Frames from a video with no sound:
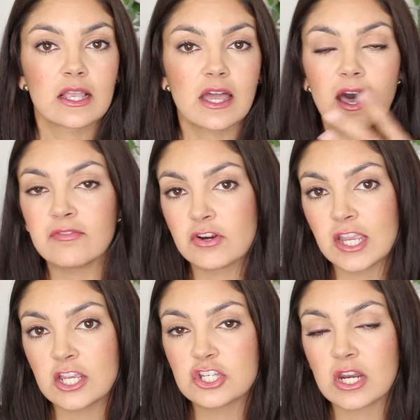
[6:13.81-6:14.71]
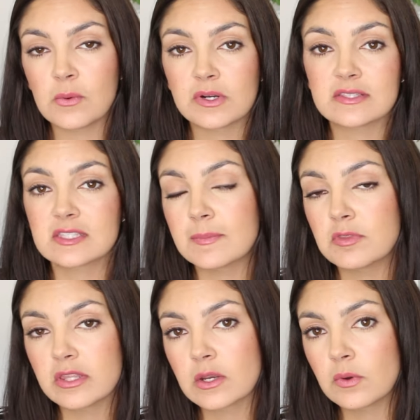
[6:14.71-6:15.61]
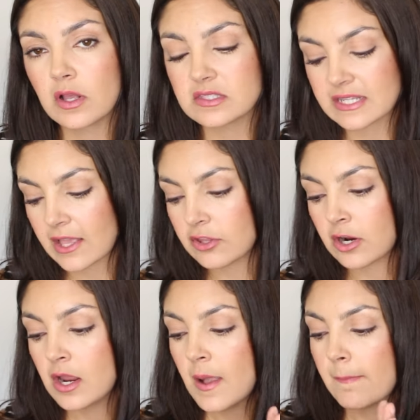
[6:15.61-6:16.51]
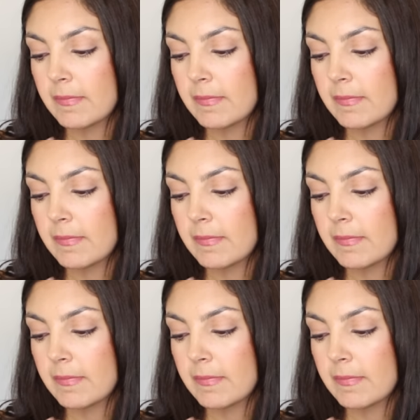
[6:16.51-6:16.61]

coverage and I want to skip the liquid altogether.